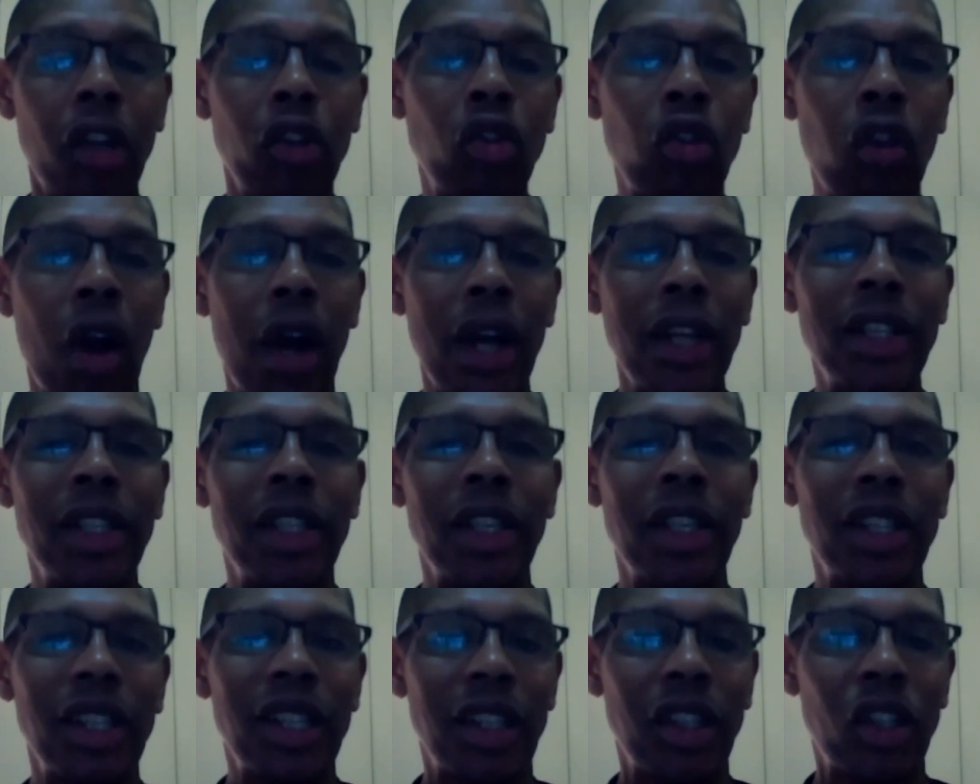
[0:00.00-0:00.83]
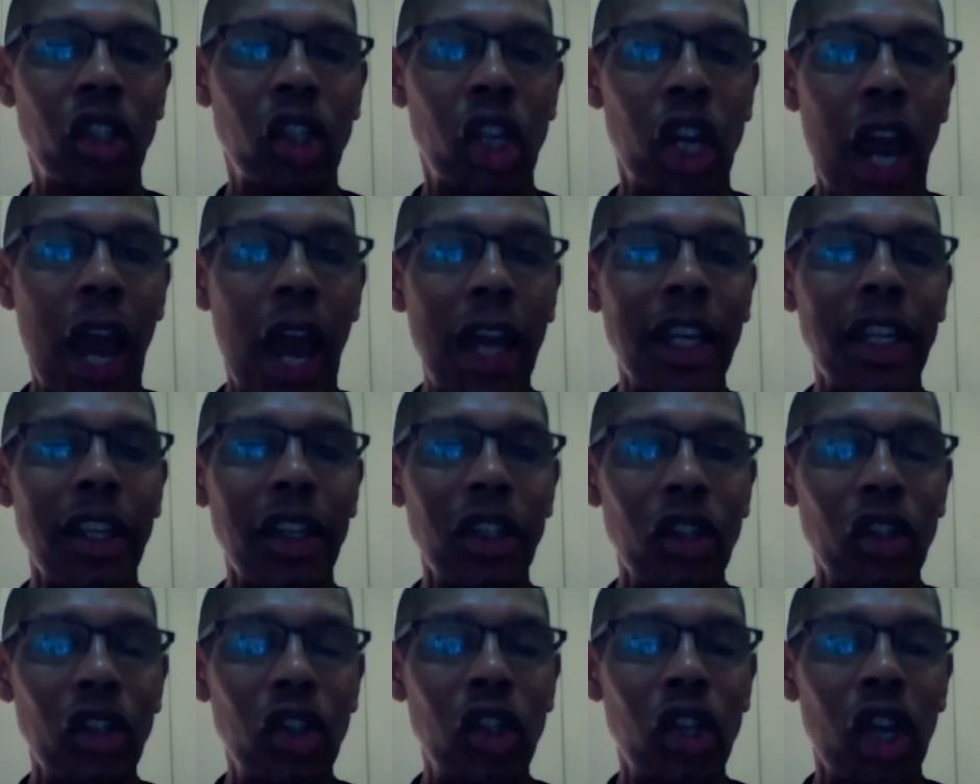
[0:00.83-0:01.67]
try to
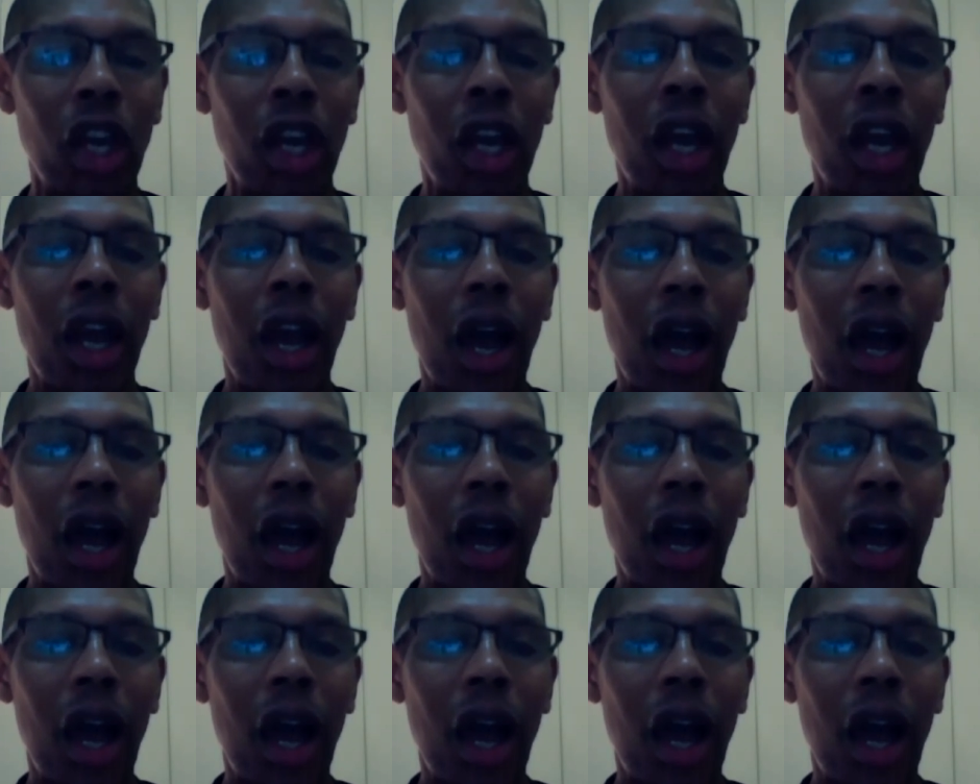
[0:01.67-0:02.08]
change